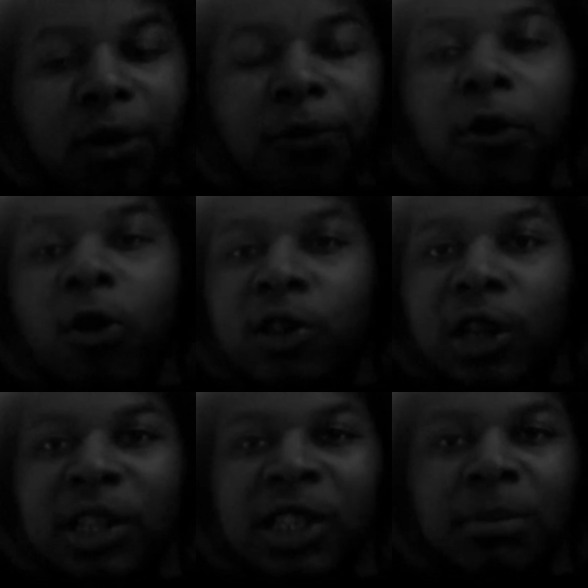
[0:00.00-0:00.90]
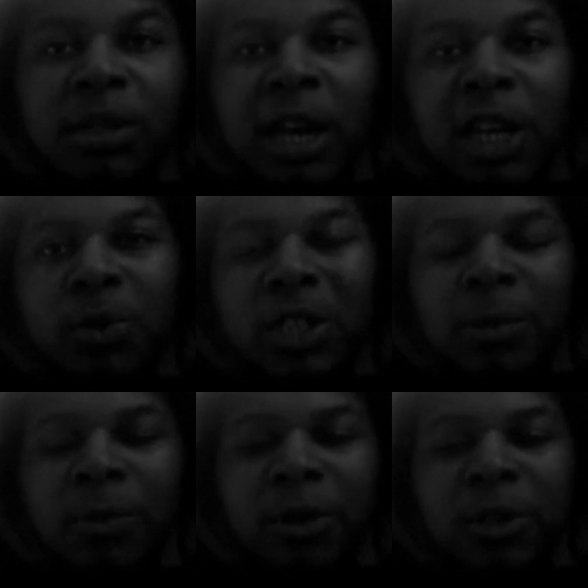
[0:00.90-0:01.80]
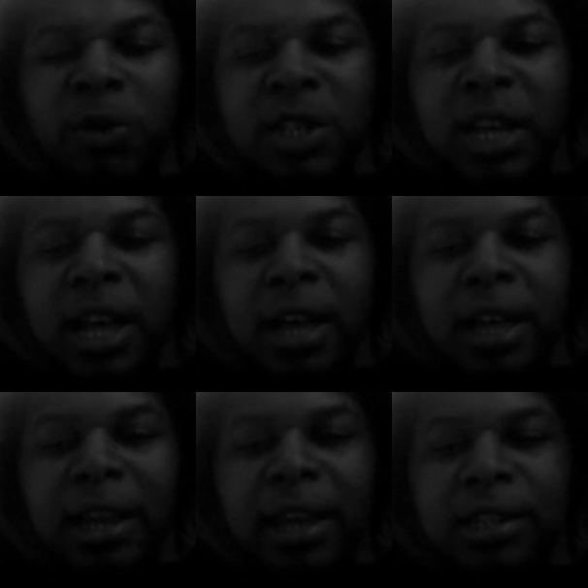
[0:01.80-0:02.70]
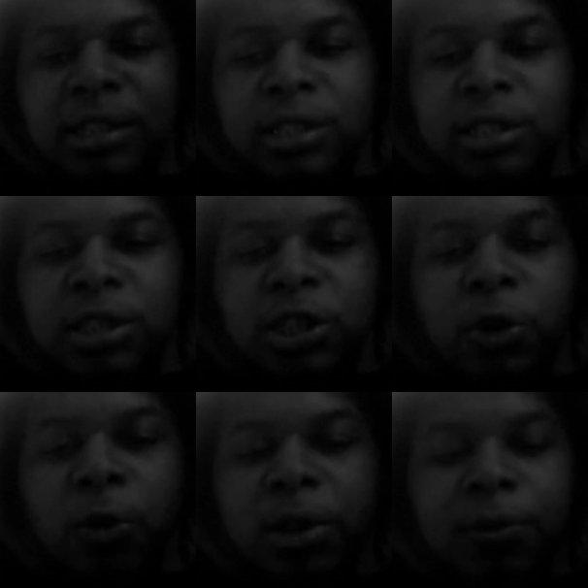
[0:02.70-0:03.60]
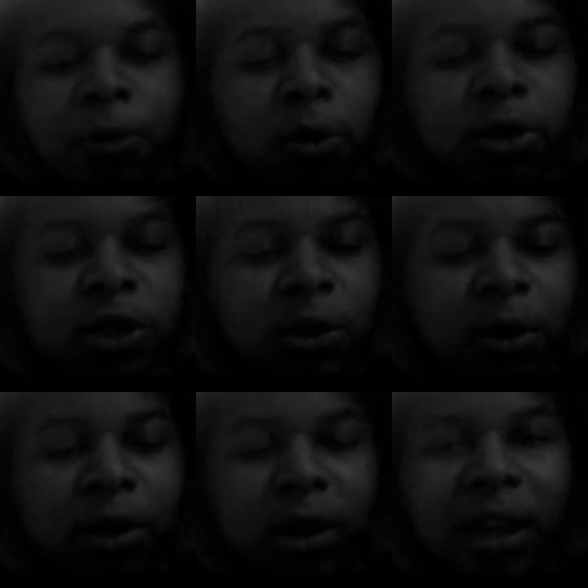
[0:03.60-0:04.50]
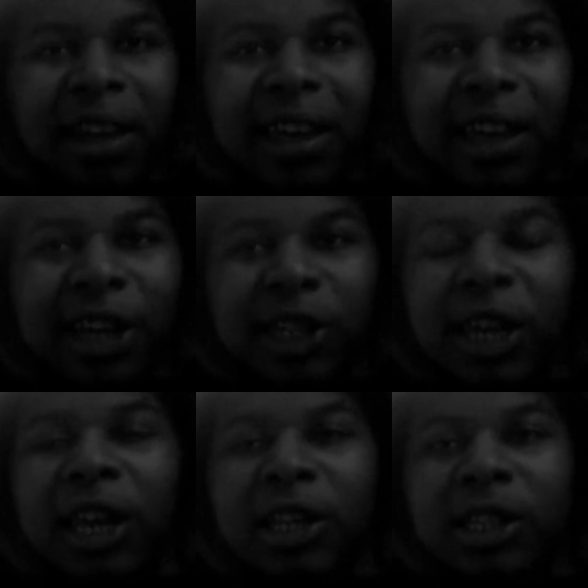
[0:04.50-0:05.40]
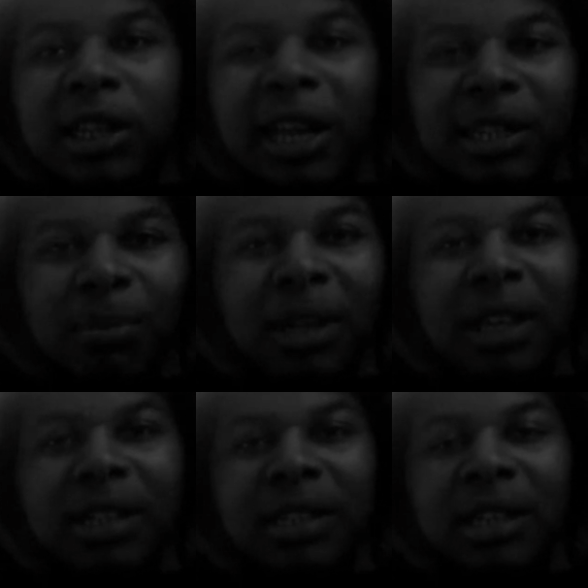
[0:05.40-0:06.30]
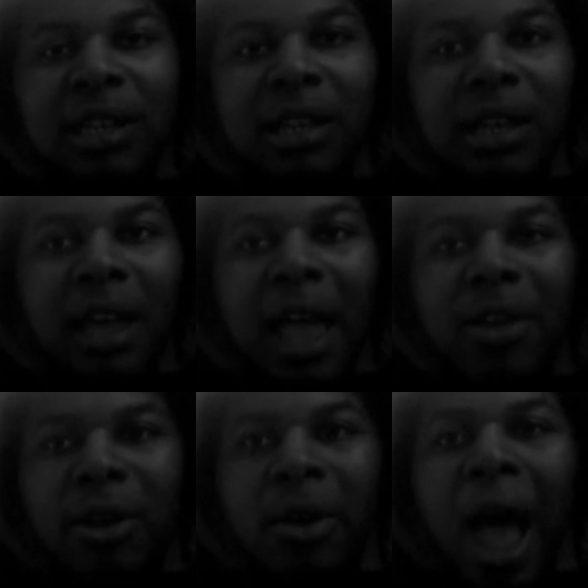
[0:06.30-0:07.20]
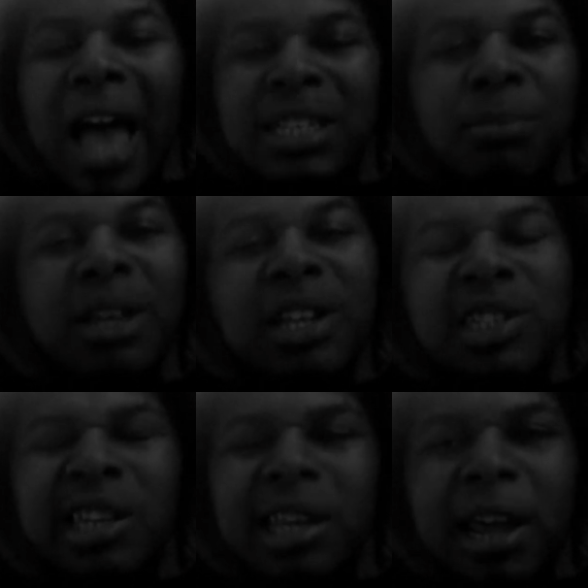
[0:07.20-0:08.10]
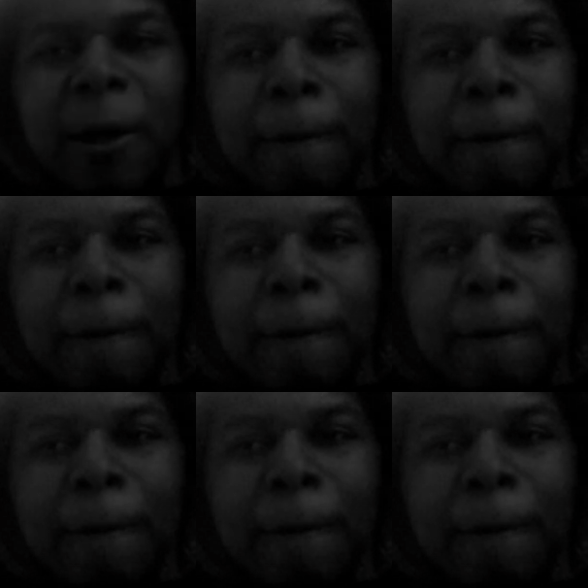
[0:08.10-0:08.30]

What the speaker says: unfortunately, sometimes where some of us reside, and to solely focus on education as a means to get, as a means to get